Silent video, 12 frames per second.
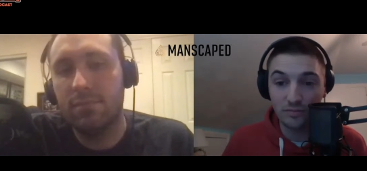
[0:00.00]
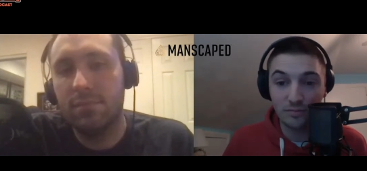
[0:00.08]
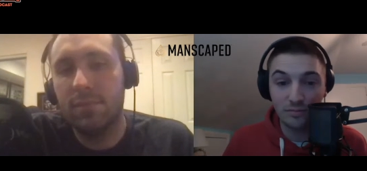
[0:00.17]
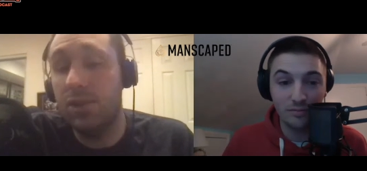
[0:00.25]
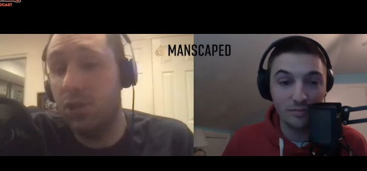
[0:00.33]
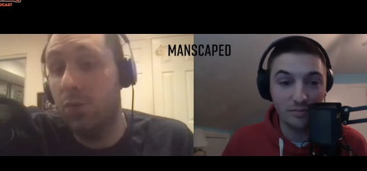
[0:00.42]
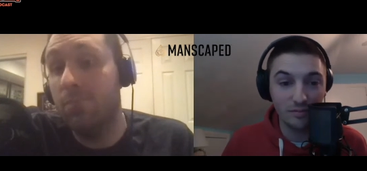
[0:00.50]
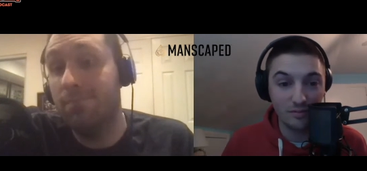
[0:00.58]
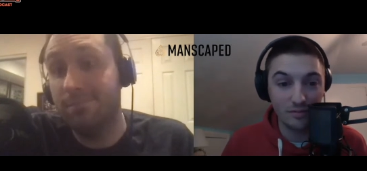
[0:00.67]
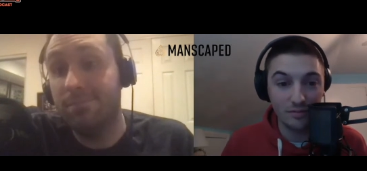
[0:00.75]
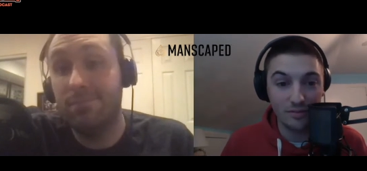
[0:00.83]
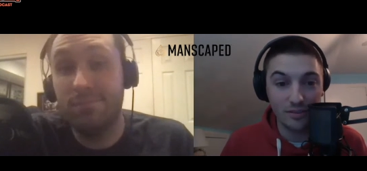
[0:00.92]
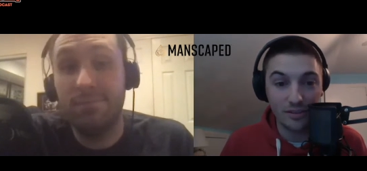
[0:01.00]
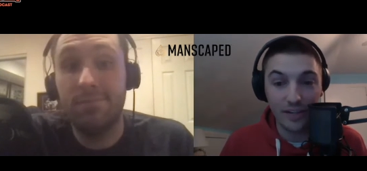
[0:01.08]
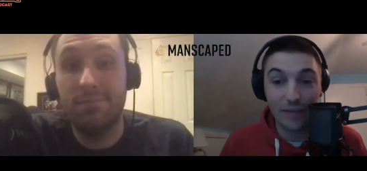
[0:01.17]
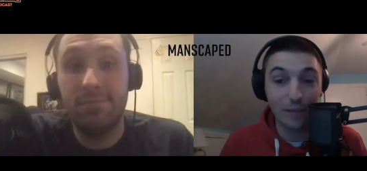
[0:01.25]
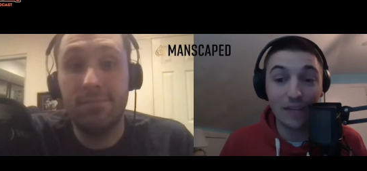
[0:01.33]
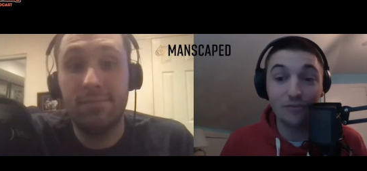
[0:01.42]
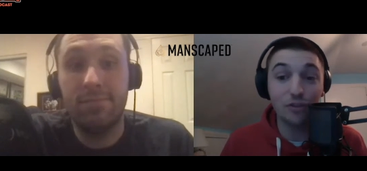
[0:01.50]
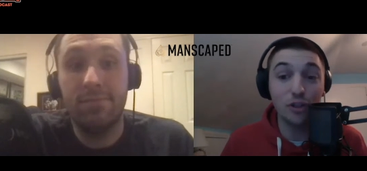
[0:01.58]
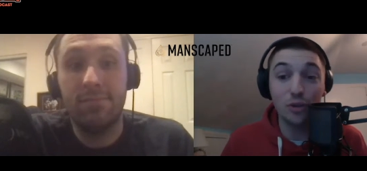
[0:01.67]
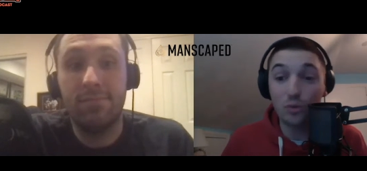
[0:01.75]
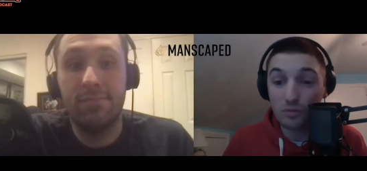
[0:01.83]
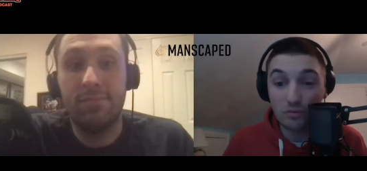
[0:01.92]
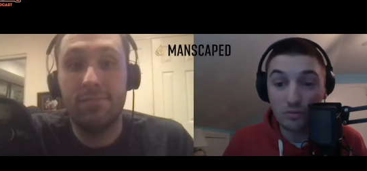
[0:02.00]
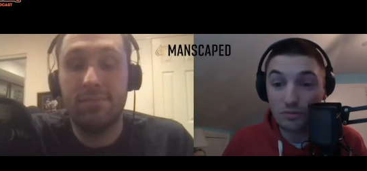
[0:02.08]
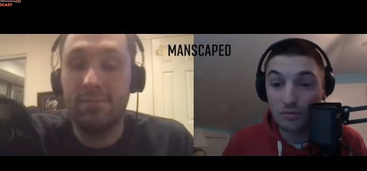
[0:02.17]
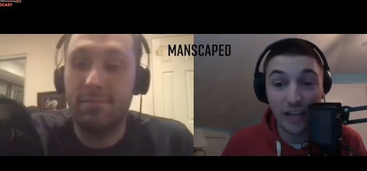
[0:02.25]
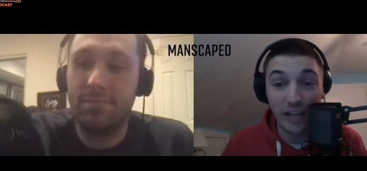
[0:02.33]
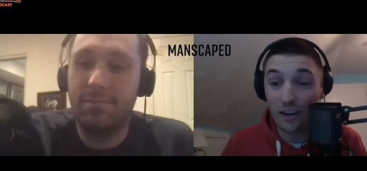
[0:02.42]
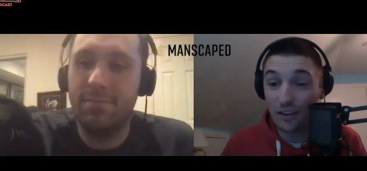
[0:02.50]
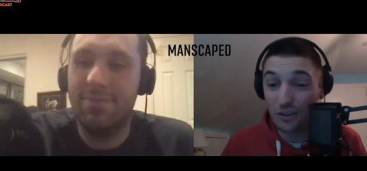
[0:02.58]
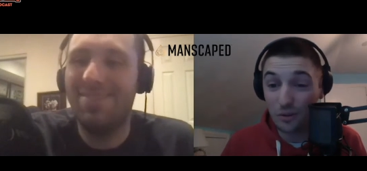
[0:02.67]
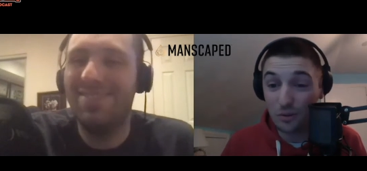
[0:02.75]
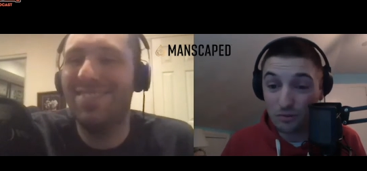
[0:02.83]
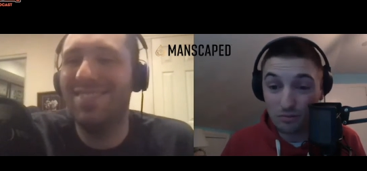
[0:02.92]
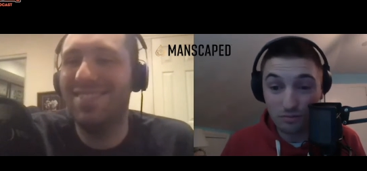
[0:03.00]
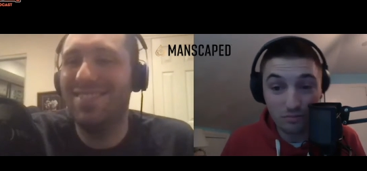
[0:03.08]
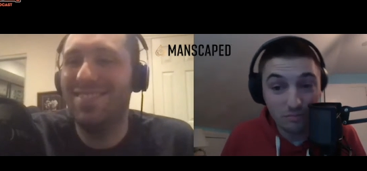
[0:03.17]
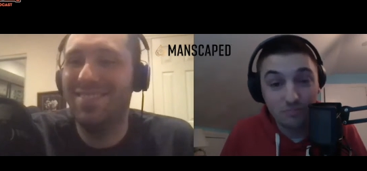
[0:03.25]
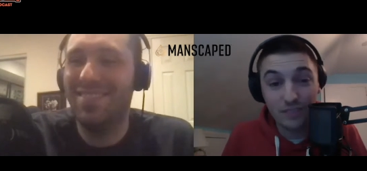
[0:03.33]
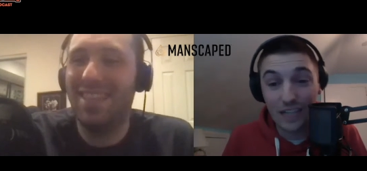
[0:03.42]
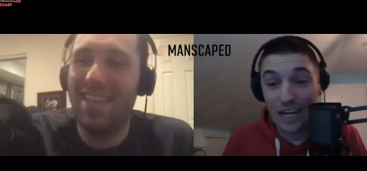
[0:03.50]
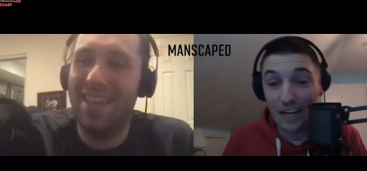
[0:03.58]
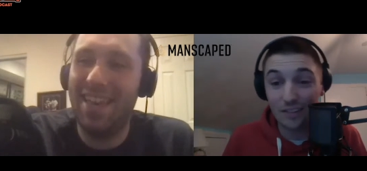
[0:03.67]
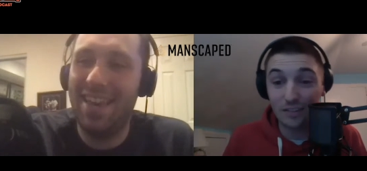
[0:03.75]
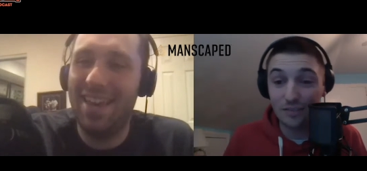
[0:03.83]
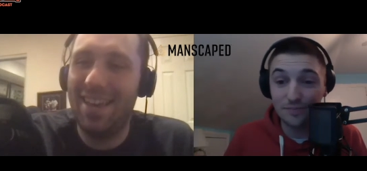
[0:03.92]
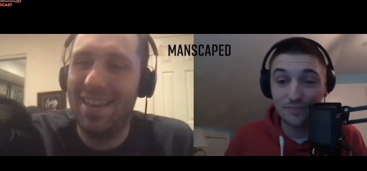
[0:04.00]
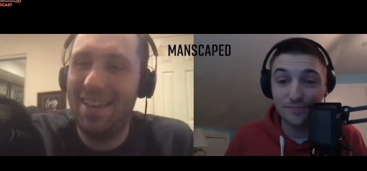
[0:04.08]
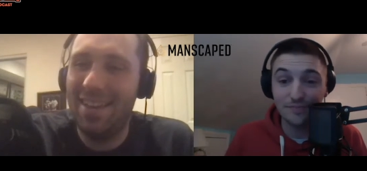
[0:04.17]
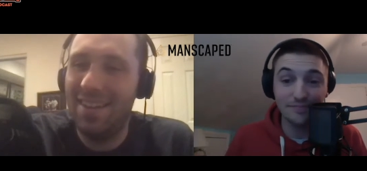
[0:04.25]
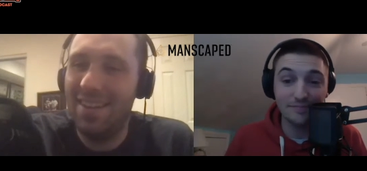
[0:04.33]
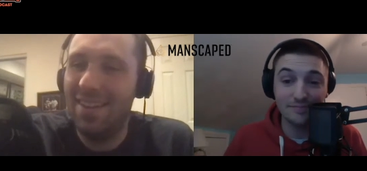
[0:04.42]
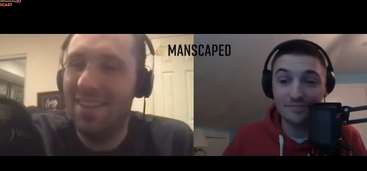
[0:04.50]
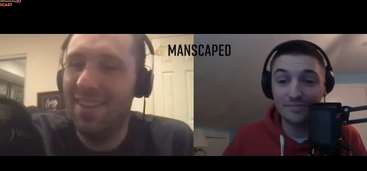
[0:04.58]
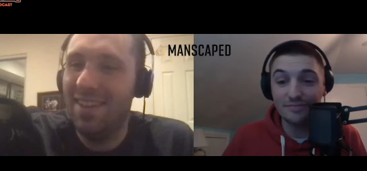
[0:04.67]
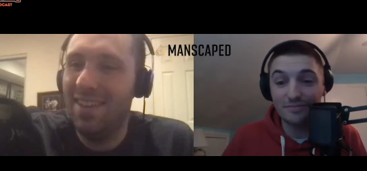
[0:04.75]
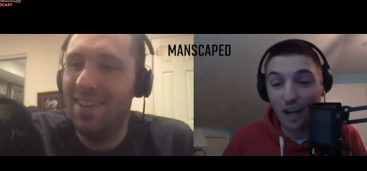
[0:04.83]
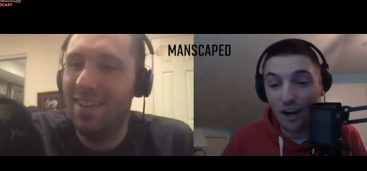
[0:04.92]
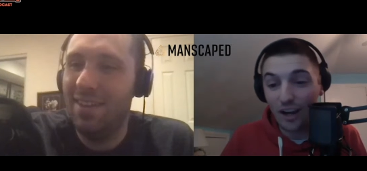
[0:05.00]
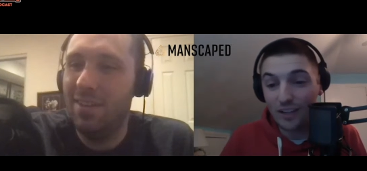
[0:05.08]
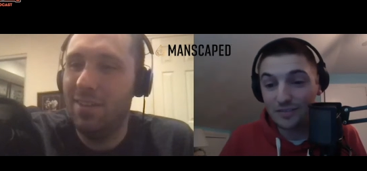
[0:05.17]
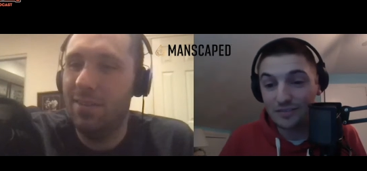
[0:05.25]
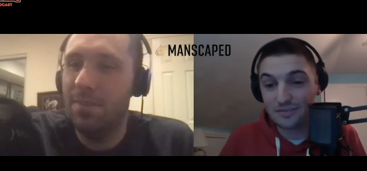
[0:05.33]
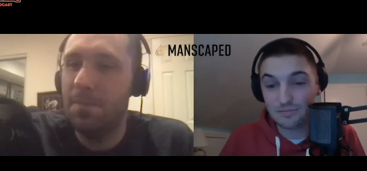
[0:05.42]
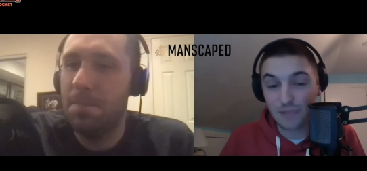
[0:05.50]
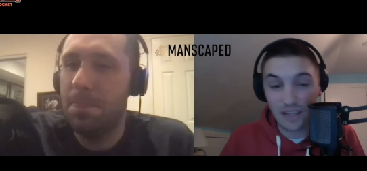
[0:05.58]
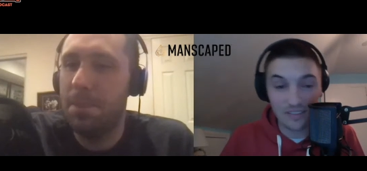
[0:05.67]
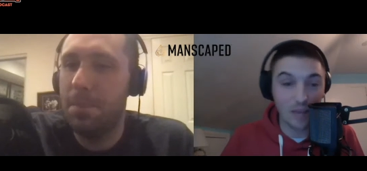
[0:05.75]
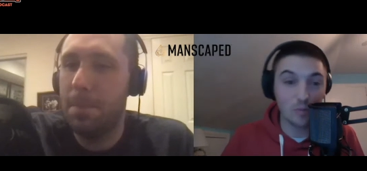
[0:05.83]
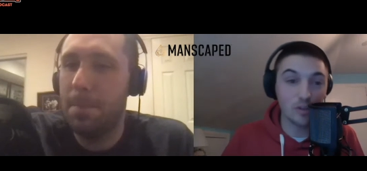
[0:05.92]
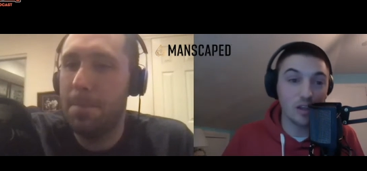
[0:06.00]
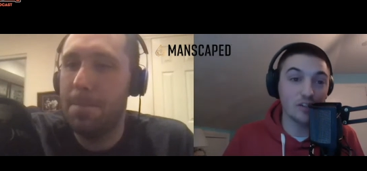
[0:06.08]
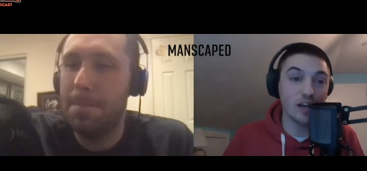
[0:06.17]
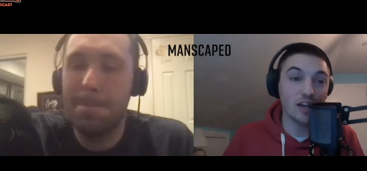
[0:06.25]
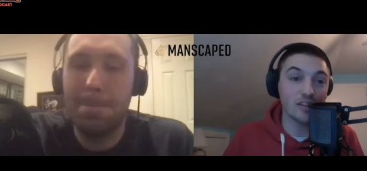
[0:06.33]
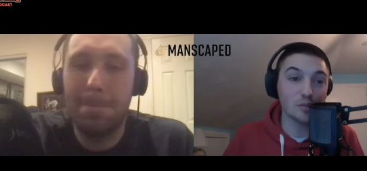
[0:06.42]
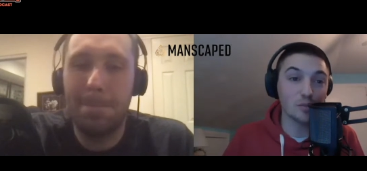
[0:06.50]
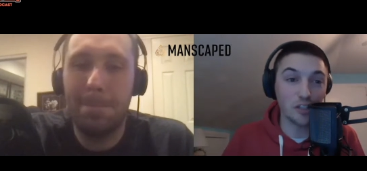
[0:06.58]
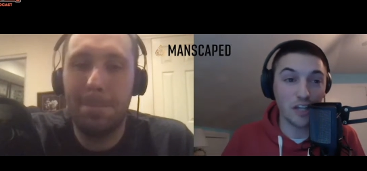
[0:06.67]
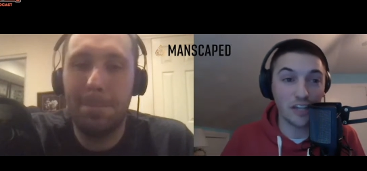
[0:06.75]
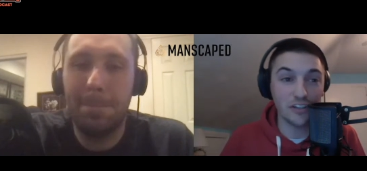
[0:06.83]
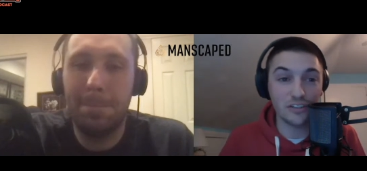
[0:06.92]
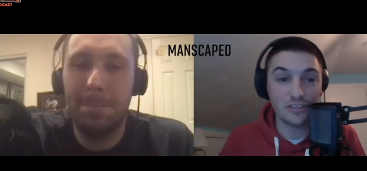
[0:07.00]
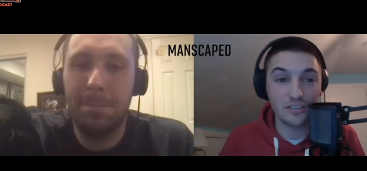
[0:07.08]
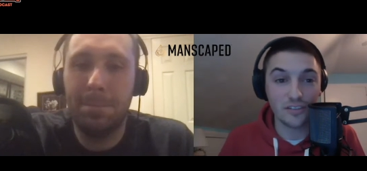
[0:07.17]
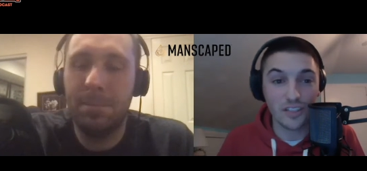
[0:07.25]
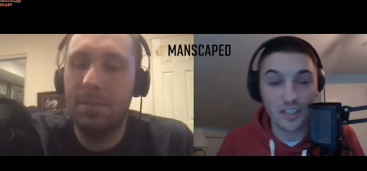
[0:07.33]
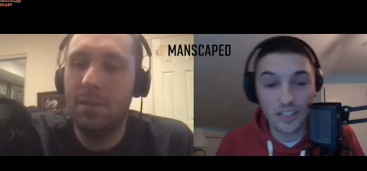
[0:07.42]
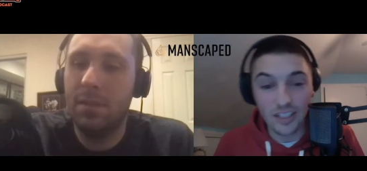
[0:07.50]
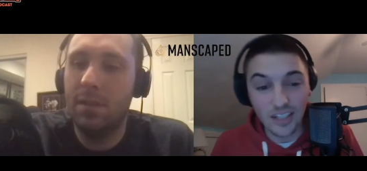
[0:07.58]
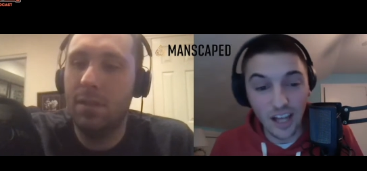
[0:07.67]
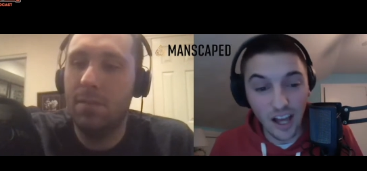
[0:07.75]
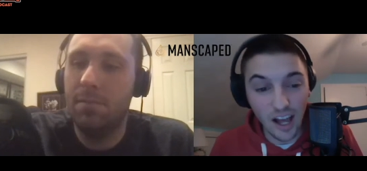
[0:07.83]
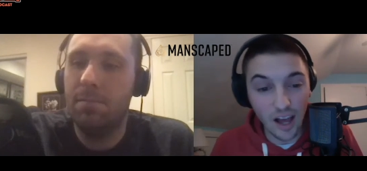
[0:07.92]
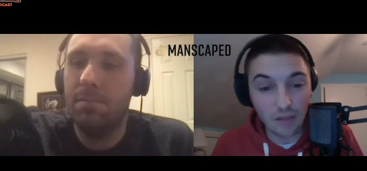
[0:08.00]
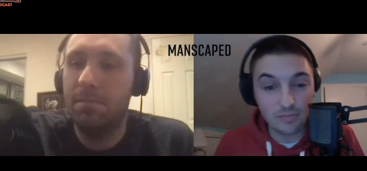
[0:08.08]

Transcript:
Speaker 1: I do. Nick, you might have two. Hairy dude. I don't know. All right. Manscaped, we love you guys. Appreciate you. Um,